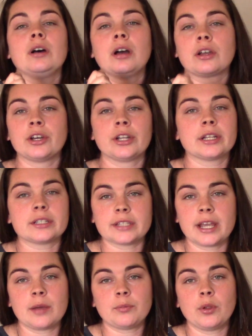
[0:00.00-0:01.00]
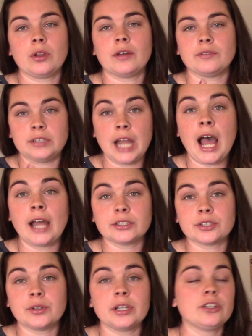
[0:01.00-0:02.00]
a good example of
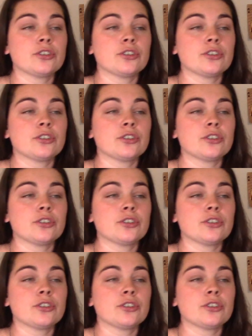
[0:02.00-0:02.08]
not doing,